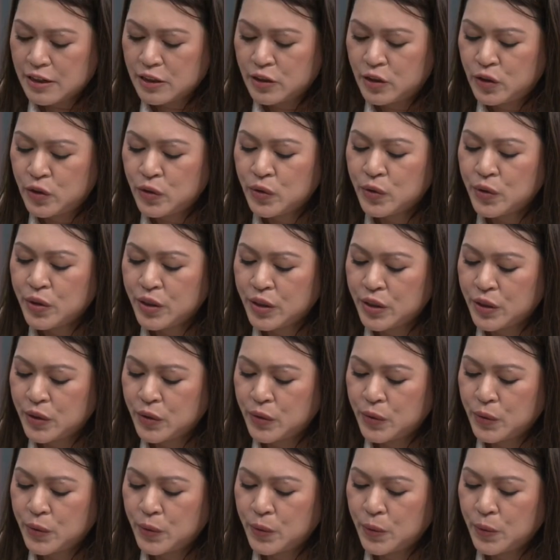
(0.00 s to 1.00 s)
Do
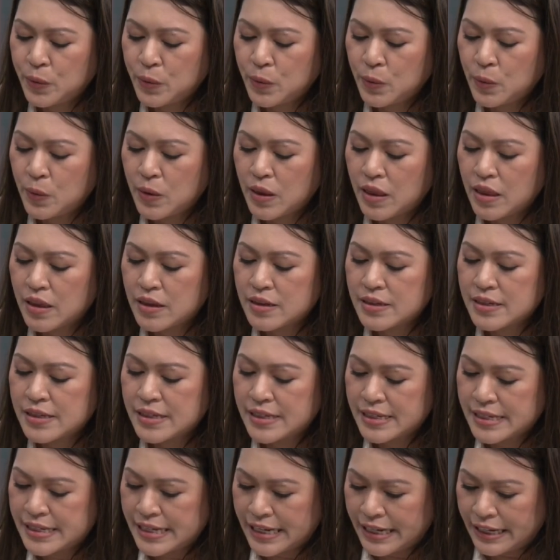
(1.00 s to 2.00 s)
you
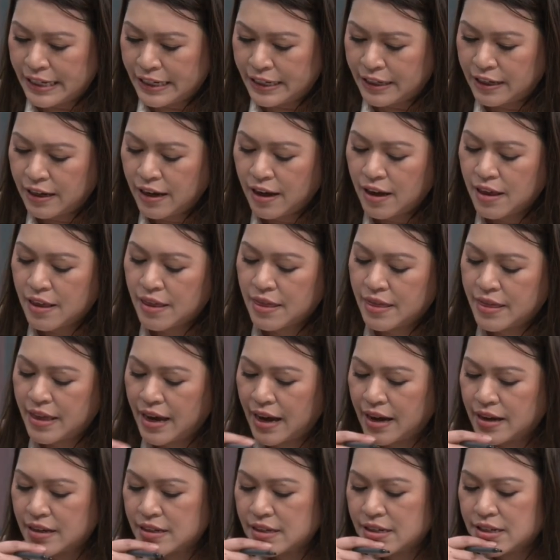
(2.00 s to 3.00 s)
see
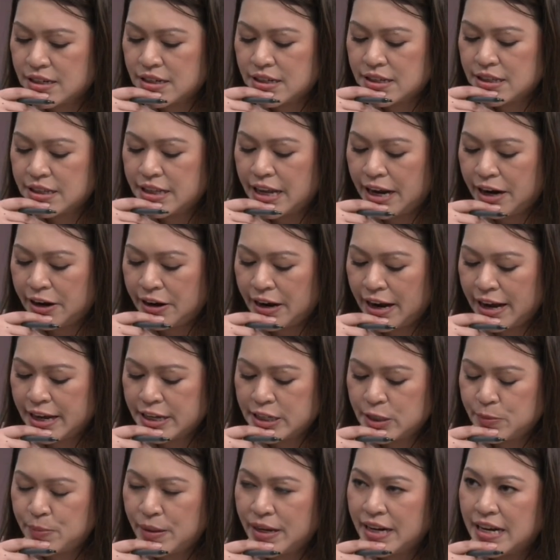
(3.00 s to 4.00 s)
that there
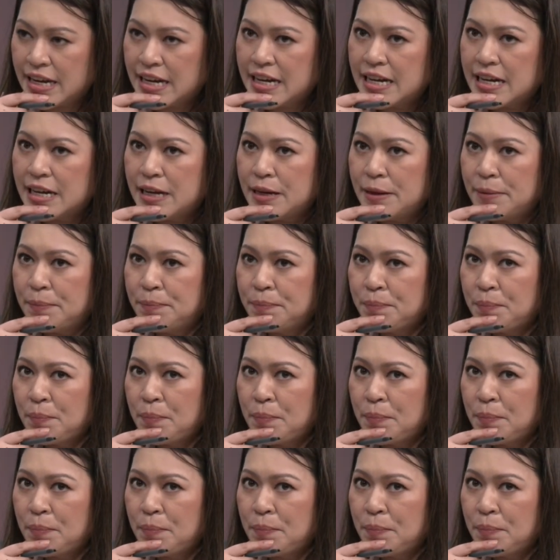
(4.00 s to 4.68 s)
has been a